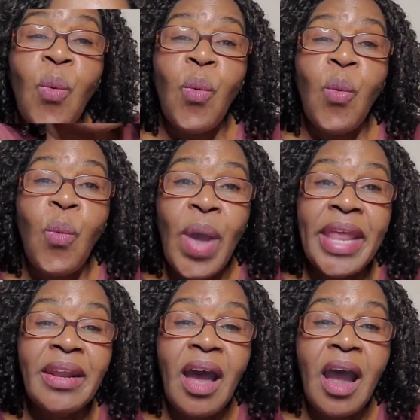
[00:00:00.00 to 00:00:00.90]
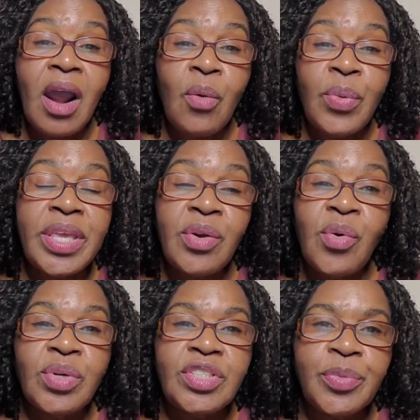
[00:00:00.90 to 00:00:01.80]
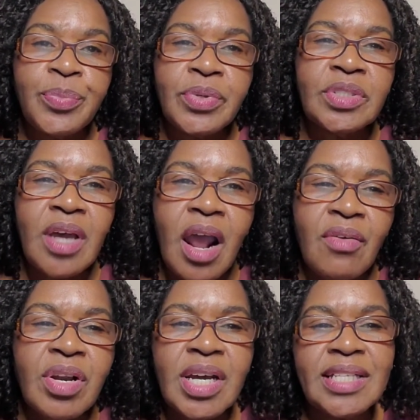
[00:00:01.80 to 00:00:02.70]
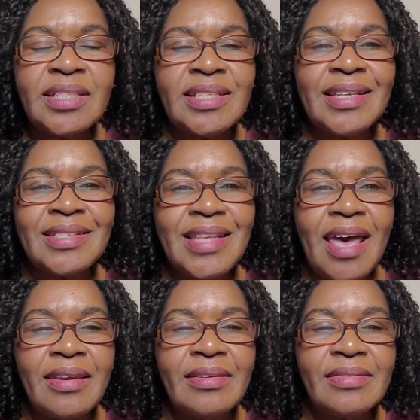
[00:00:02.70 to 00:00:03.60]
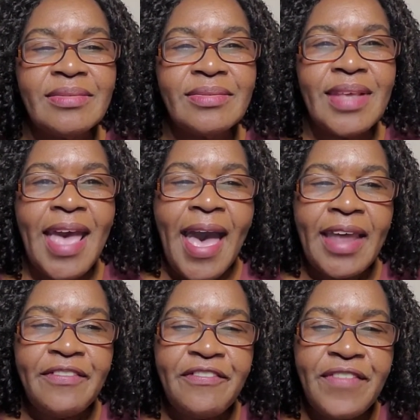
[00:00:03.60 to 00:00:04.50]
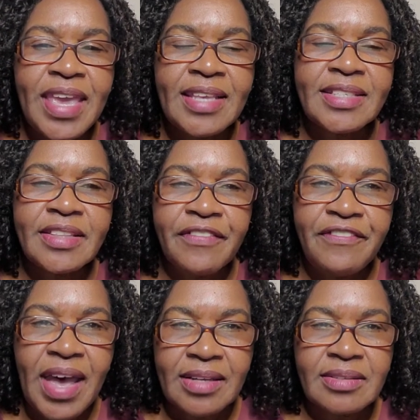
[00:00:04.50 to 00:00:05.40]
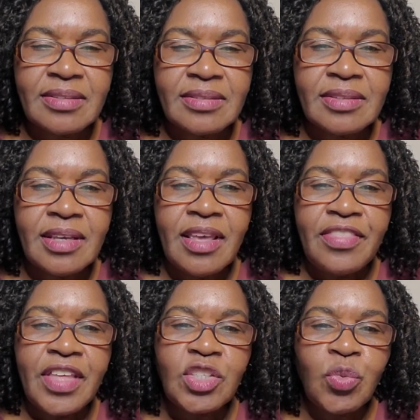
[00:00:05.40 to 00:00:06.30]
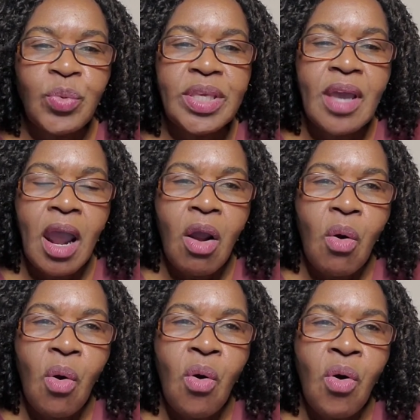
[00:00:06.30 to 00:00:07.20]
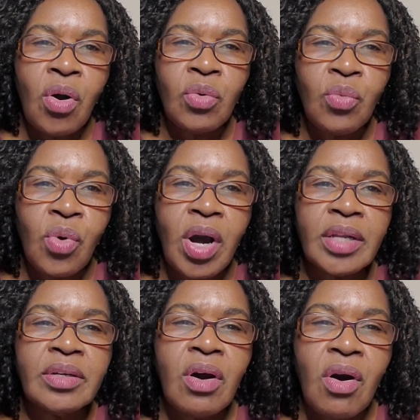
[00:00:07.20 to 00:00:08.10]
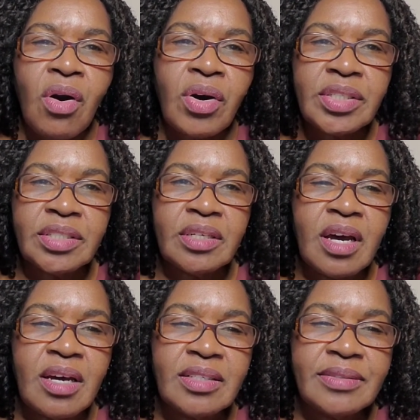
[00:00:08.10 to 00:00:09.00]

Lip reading: When are we going to put arrogance aside and face the fact that we are all one under God?